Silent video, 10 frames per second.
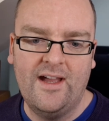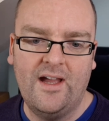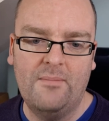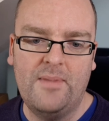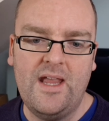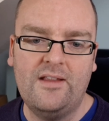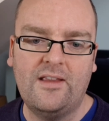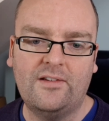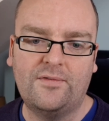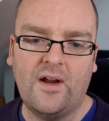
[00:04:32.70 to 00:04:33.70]
and being
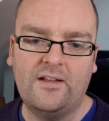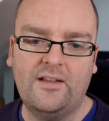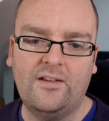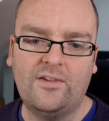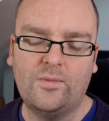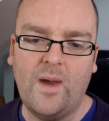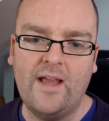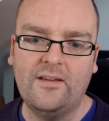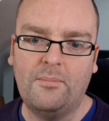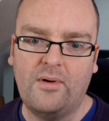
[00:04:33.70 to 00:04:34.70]
thus frighted,
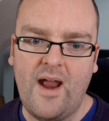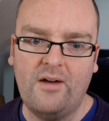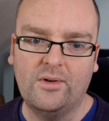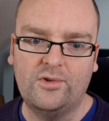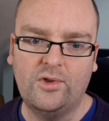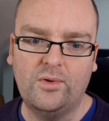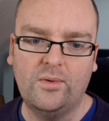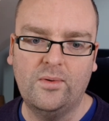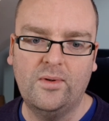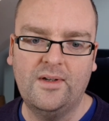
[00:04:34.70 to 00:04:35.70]
swears a prayer or two,
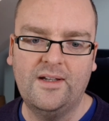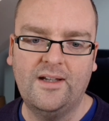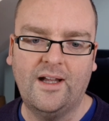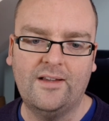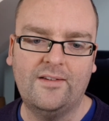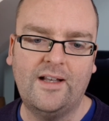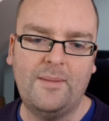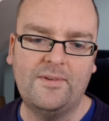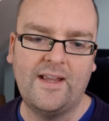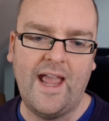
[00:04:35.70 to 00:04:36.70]
and
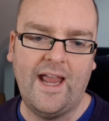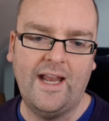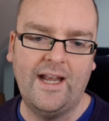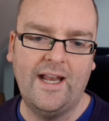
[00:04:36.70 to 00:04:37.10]
sleeps again.